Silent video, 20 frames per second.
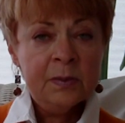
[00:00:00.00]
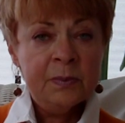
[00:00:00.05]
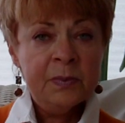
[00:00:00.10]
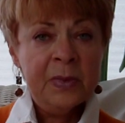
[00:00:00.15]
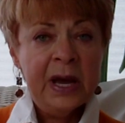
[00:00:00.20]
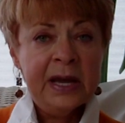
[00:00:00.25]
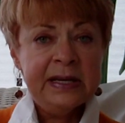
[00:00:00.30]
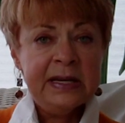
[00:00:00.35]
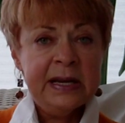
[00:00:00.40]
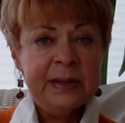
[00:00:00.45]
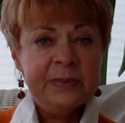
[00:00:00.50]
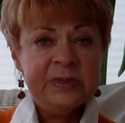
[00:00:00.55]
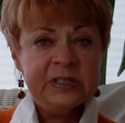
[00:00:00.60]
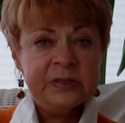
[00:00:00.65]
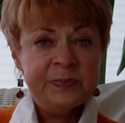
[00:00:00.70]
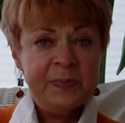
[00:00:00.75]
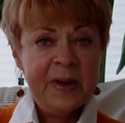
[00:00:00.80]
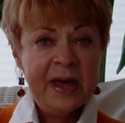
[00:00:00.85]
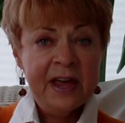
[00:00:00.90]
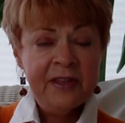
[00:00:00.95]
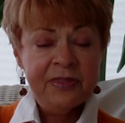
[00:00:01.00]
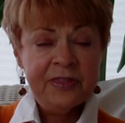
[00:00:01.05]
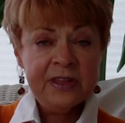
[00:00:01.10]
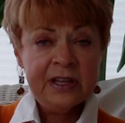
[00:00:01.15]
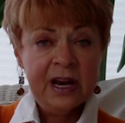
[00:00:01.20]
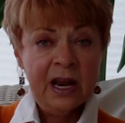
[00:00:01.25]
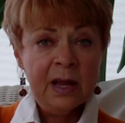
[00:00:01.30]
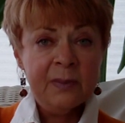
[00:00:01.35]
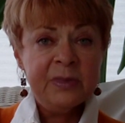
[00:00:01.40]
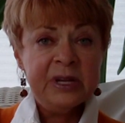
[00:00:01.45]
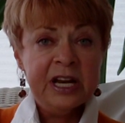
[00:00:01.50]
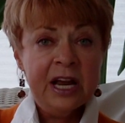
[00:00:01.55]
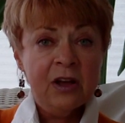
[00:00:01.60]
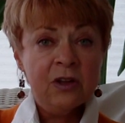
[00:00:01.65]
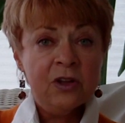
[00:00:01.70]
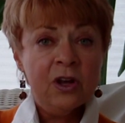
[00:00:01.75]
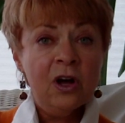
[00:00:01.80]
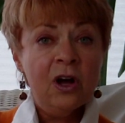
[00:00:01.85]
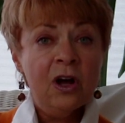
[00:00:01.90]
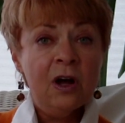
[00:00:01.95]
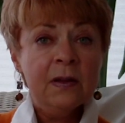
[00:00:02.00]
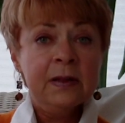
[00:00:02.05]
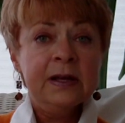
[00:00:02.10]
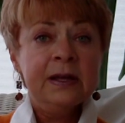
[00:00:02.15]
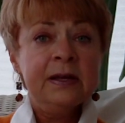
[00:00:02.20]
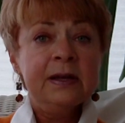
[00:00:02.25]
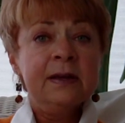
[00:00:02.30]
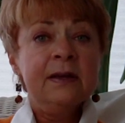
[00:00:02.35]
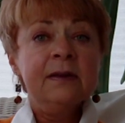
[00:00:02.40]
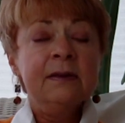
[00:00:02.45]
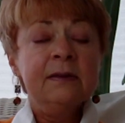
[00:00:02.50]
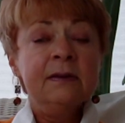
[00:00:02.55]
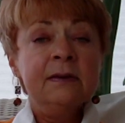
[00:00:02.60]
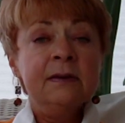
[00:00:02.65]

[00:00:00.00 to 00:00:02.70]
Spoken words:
My name is Beth, and I'm an alcoholic.